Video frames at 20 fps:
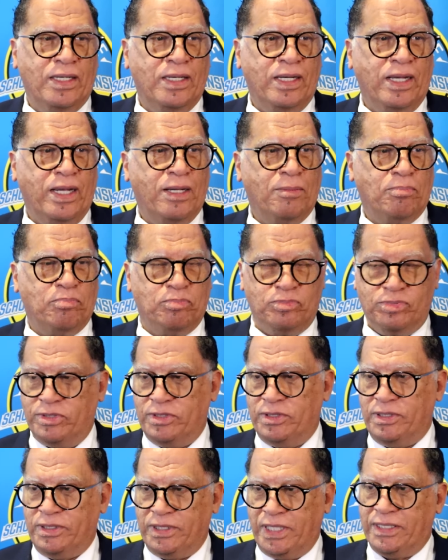
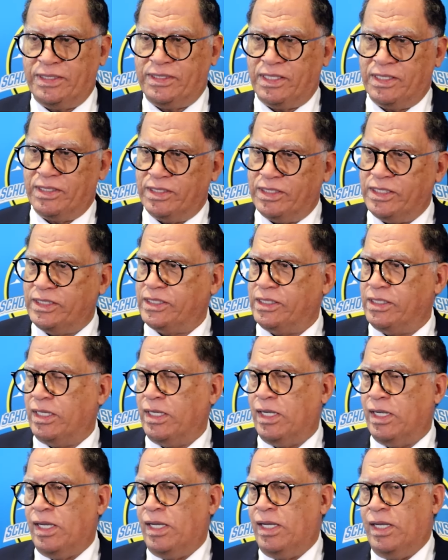helped that transition
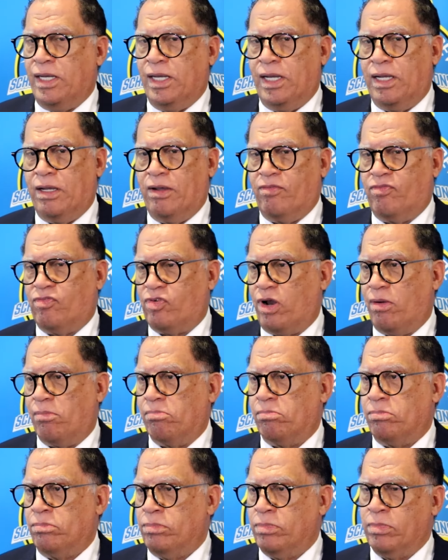
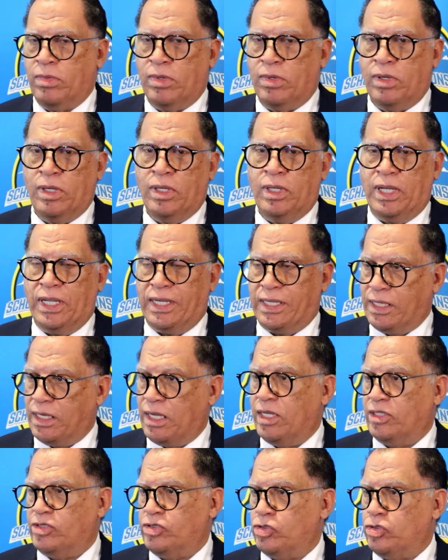from a
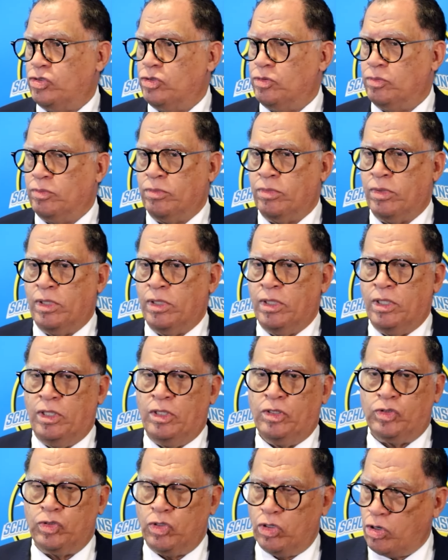classroom
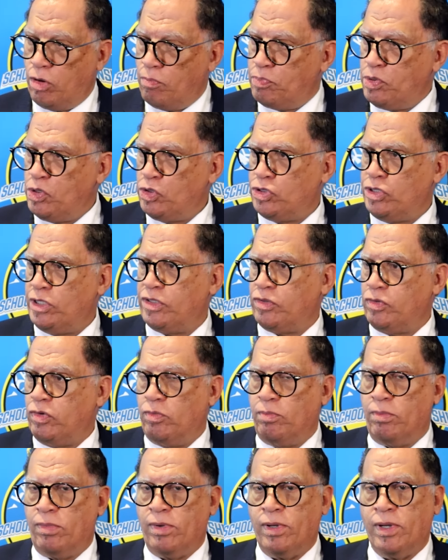to a computer
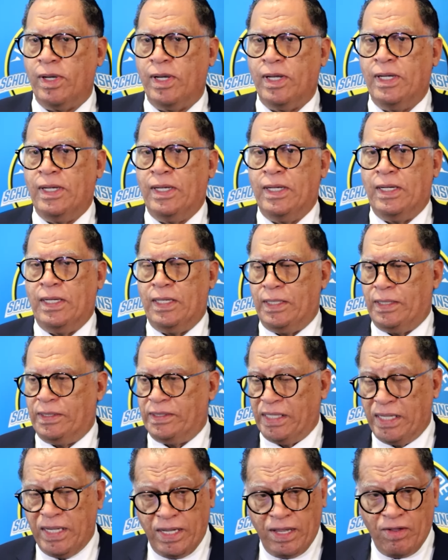room.
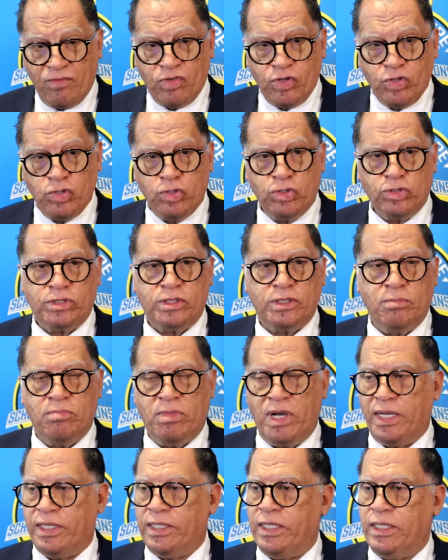They have used the
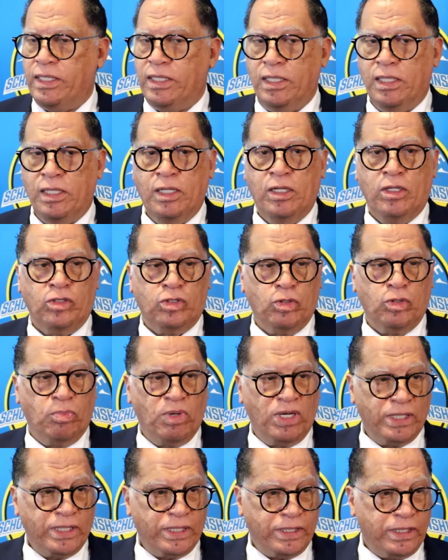money to
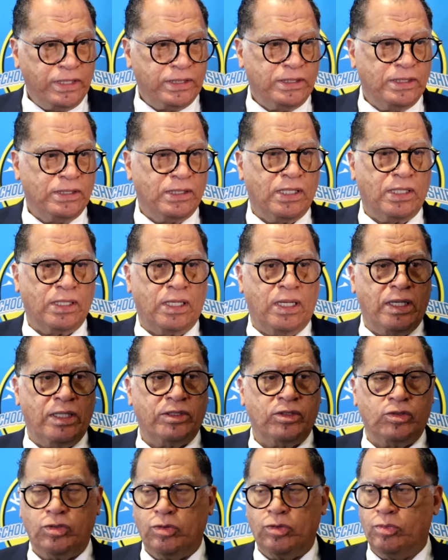build additional
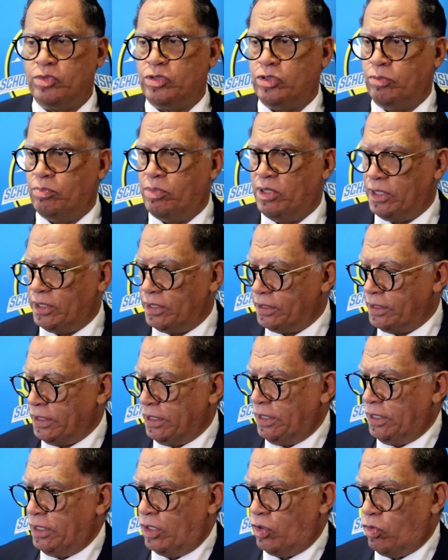classrooms, to build
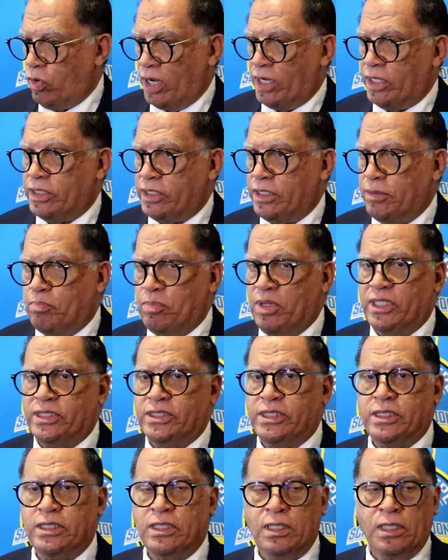quality
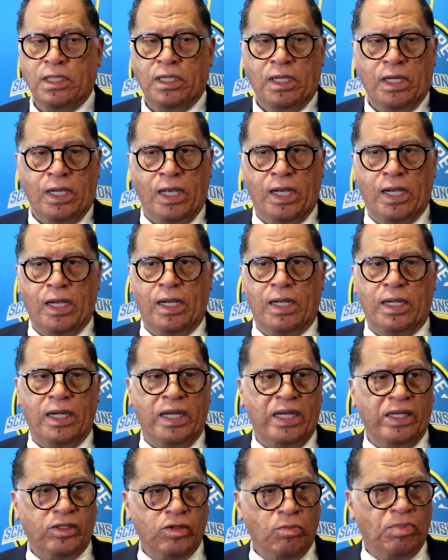pitch,
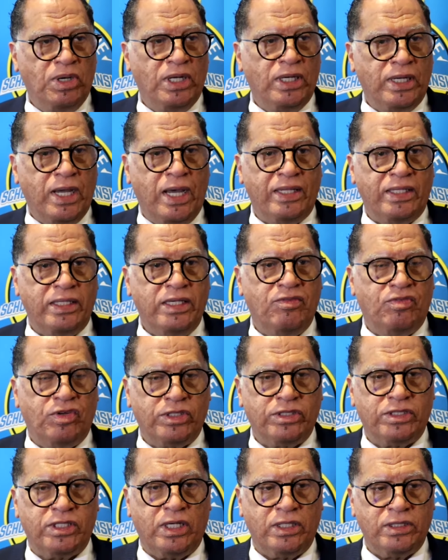and to build other
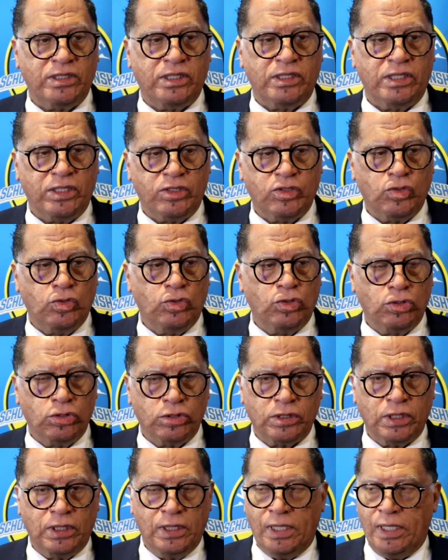infrastructure that
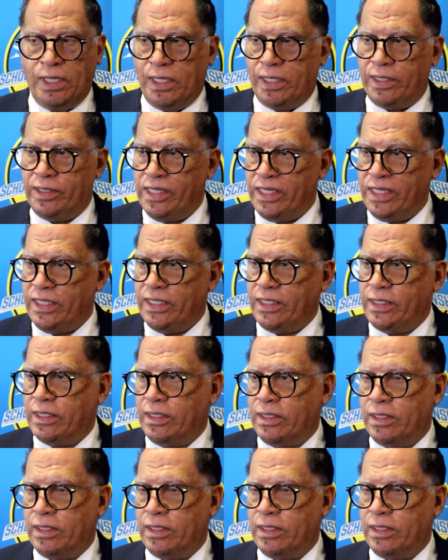schools need.